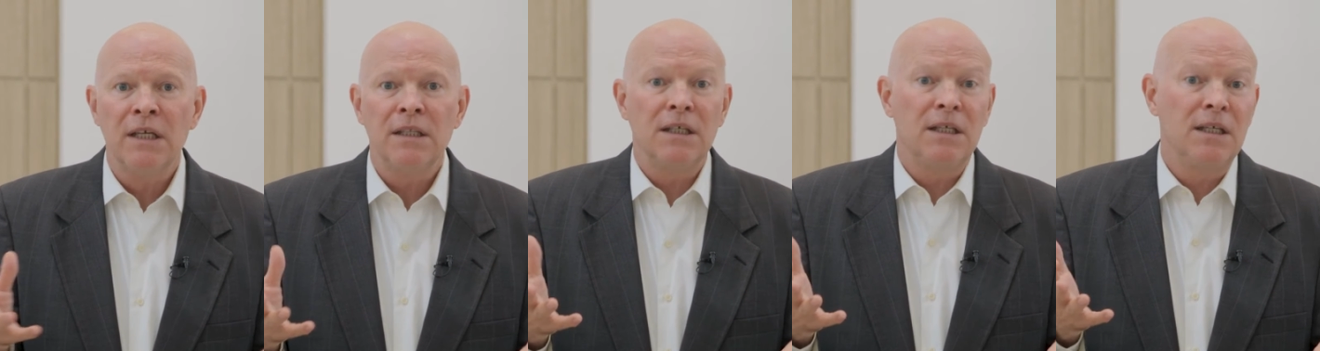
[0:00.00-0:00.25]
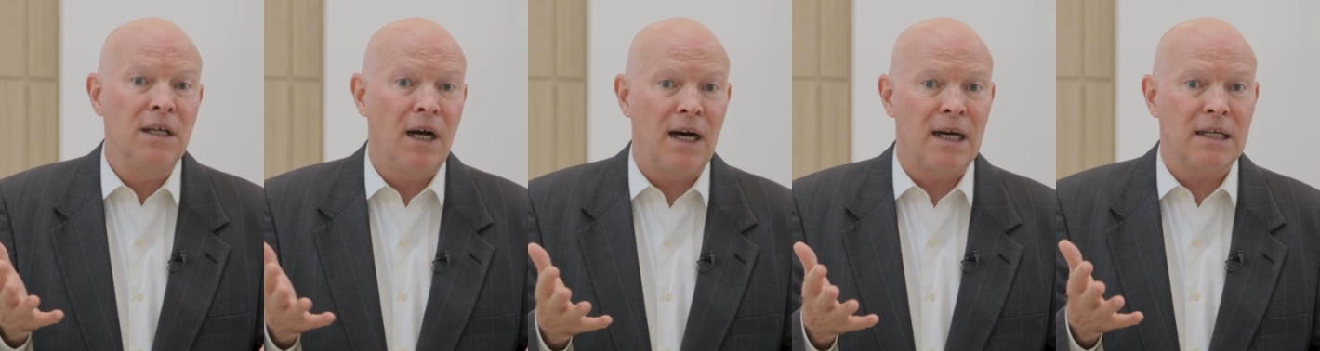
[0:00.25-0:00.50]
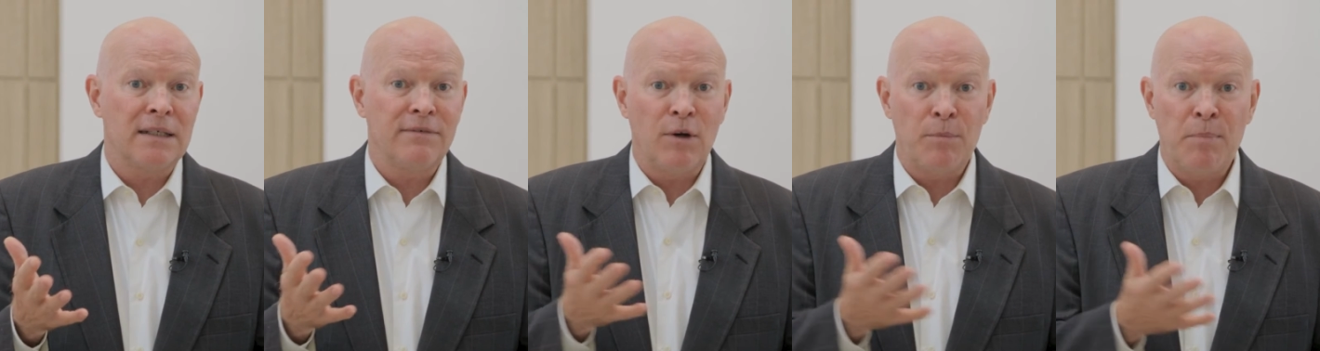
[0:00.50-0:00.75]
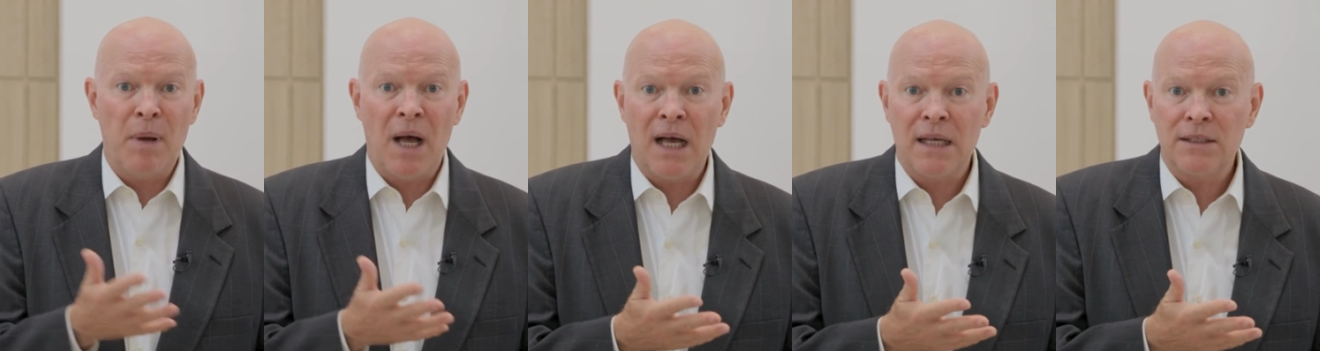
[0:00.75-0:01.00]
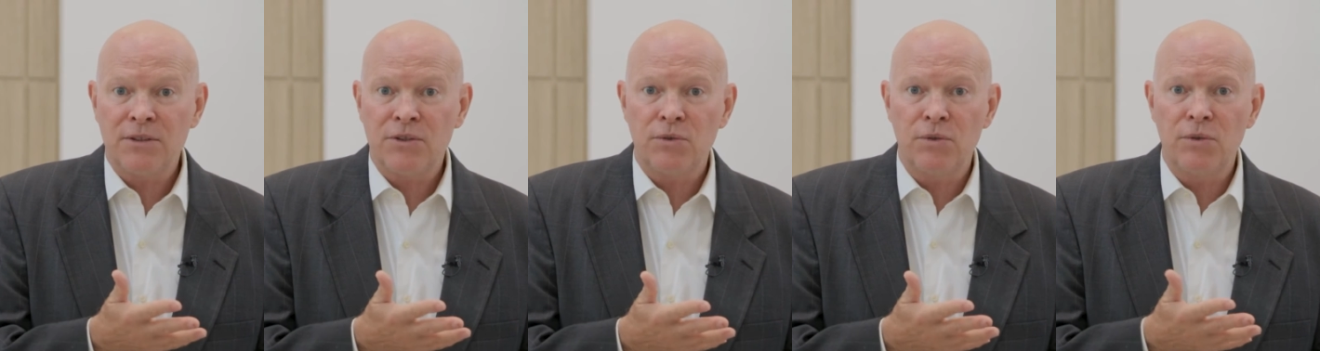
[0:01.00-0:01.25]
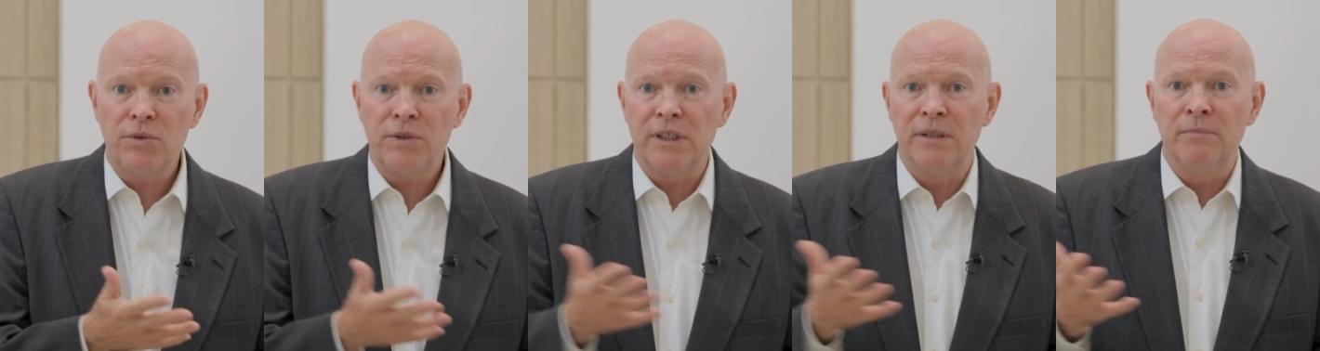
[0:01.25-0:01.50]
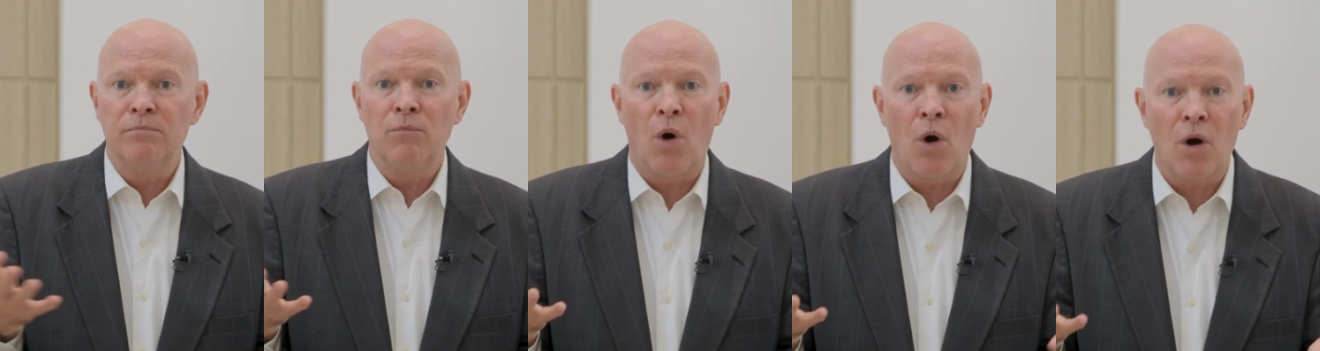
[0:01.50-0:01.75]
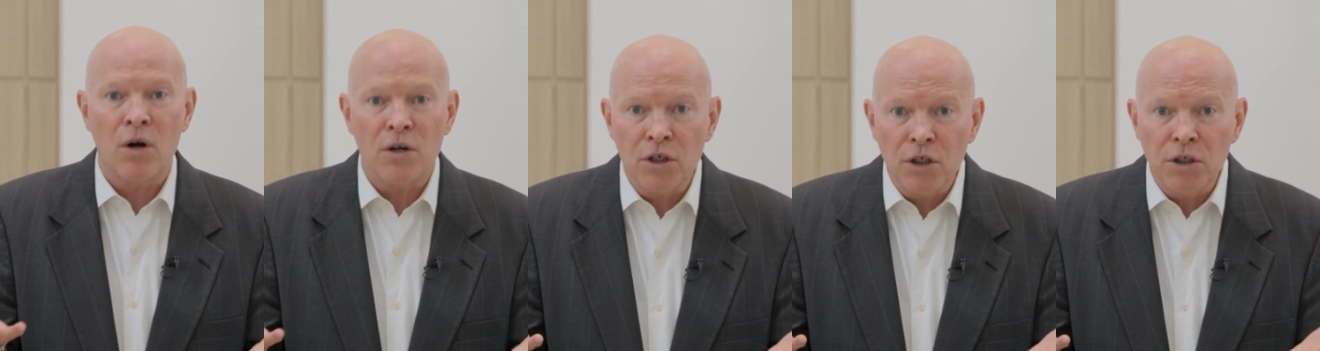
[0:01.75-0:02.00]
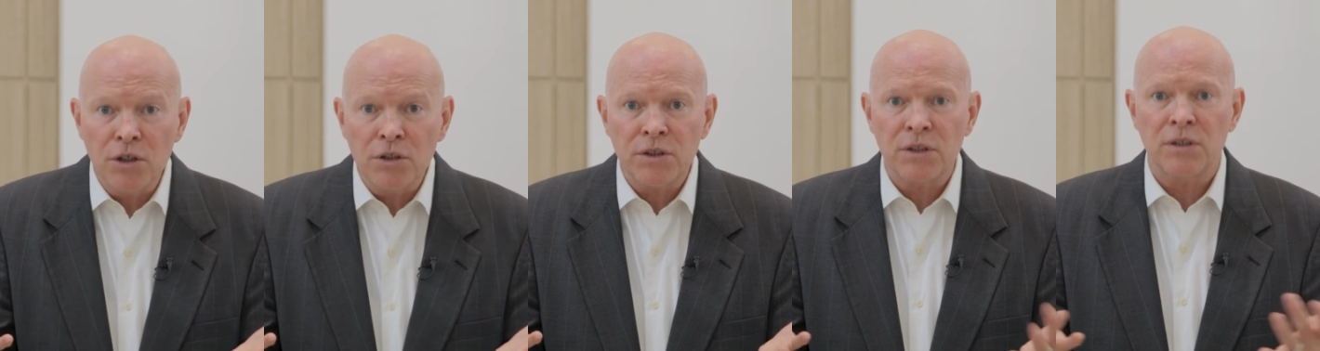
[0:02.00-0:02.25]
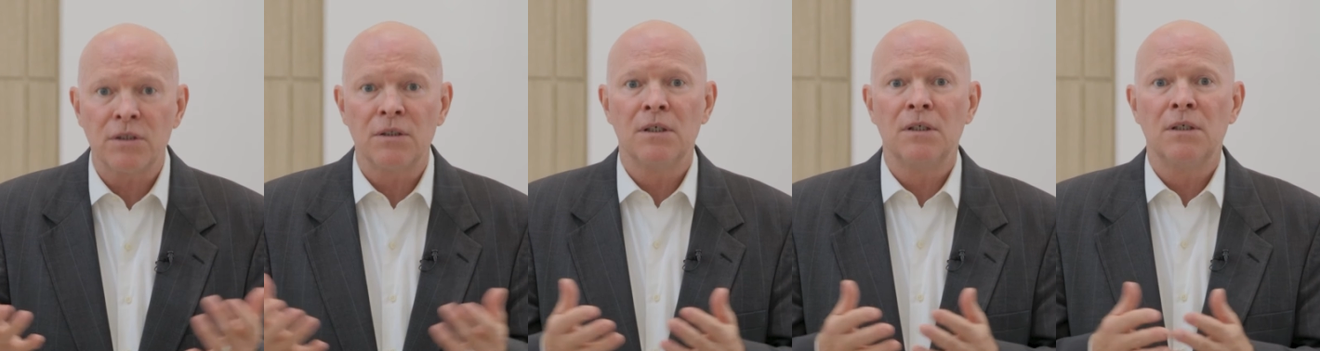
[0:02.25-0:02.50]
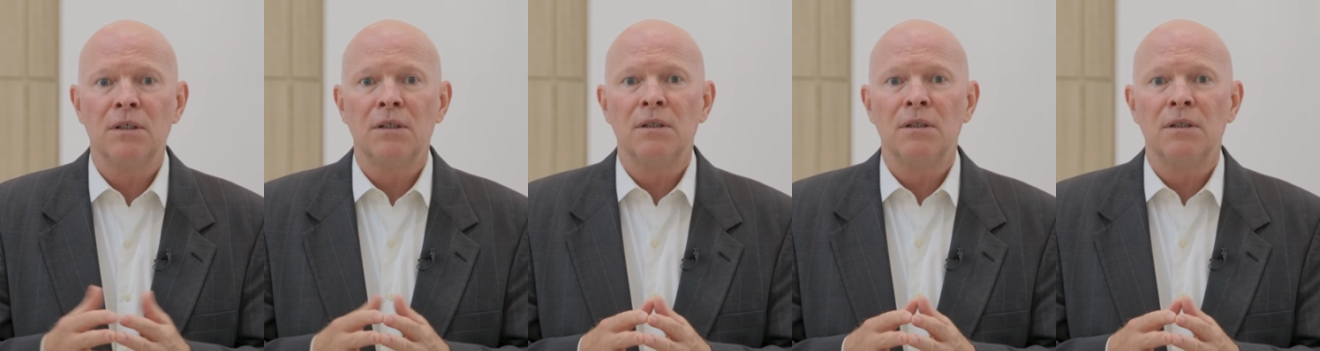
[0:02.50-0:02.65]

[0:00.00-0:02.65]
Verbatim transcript: the God of apostles and martyrs,